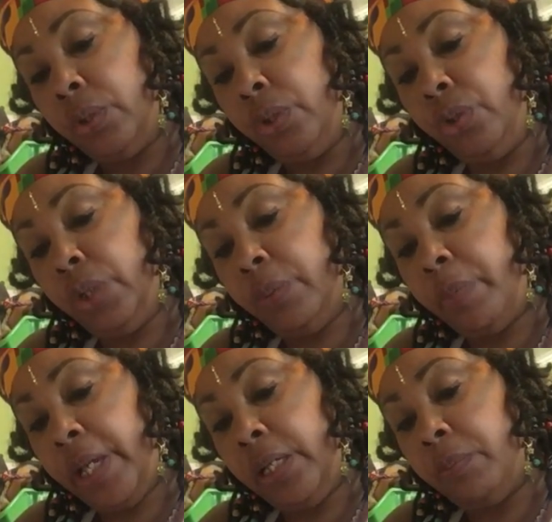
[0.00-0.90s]
You can
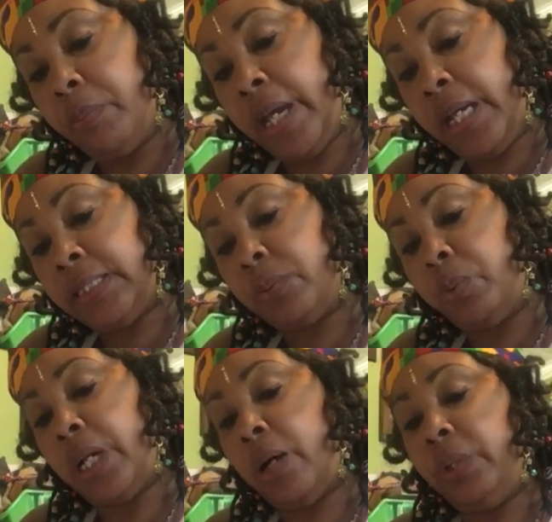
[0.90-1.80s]
make masks
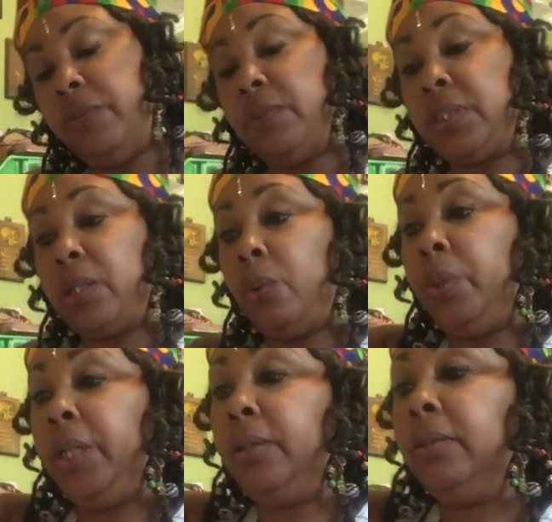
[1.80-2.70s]
without even
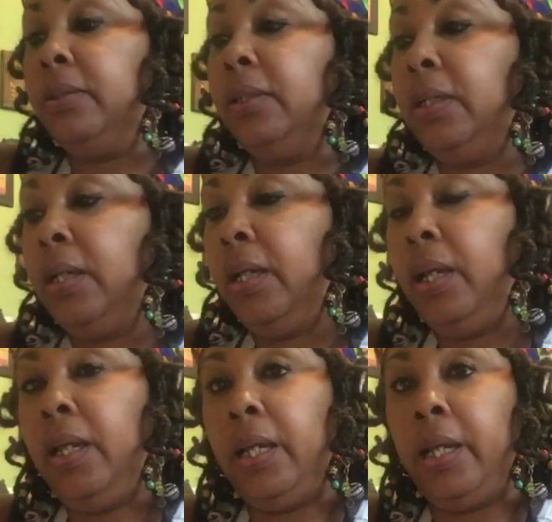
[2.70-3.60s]
sewing,
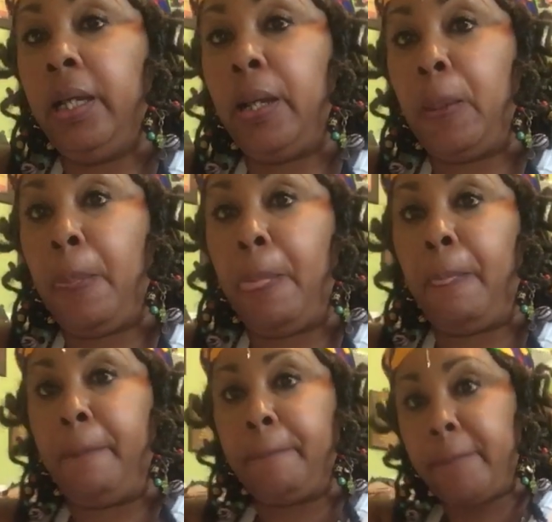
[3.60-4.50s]
and
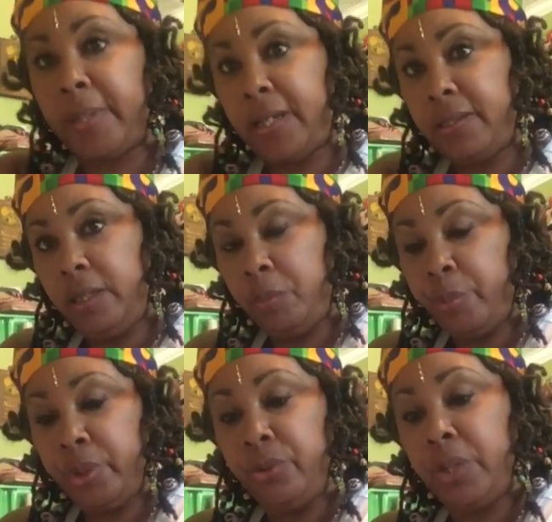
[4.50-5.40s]
I think I'm gonna
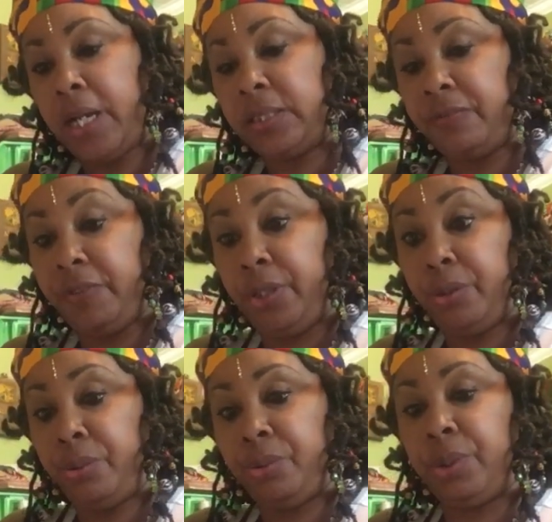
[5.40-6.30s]
bring you guys a
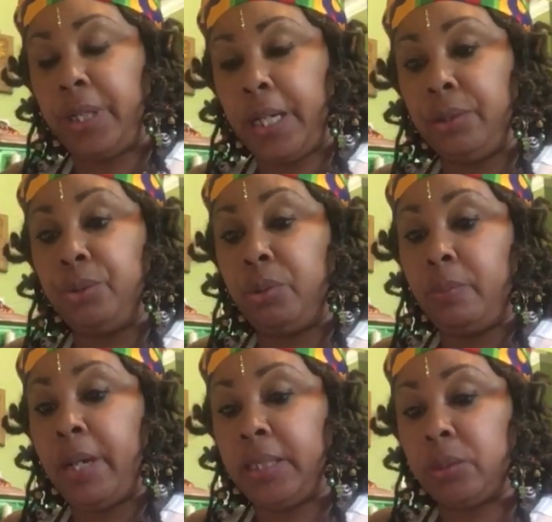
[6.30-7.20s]
video on how to do a
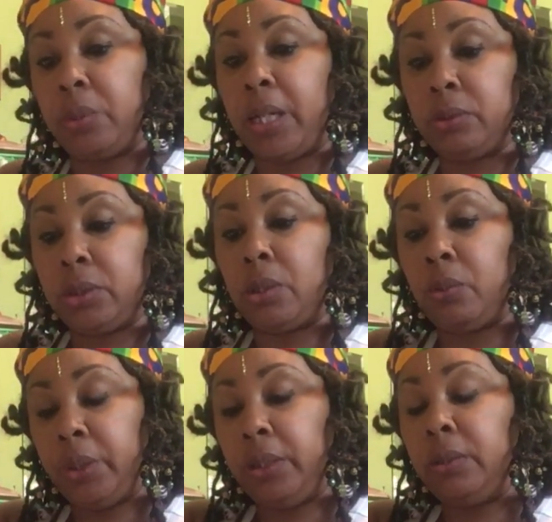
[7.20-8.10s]
mask without
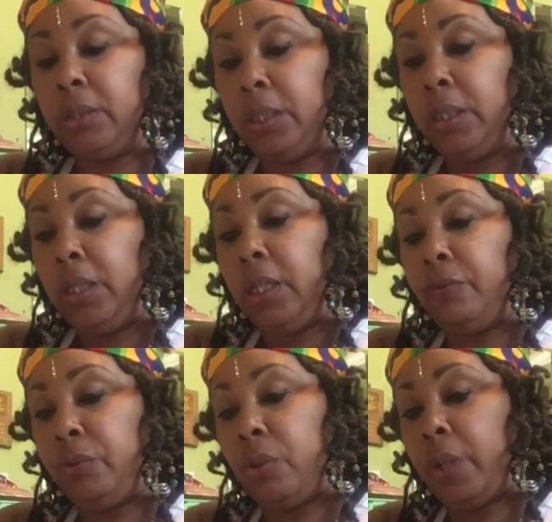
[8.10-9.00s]
sewing
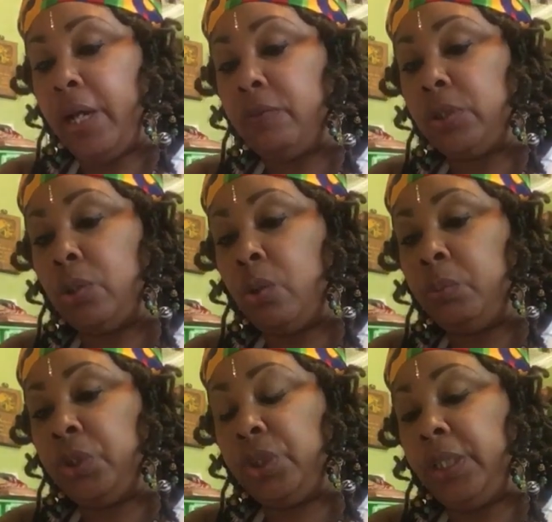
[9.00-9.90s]
if you don't have a sewing
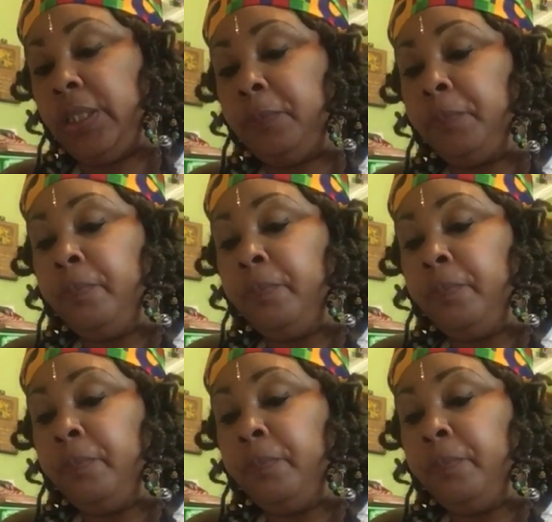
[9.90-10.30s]
machine.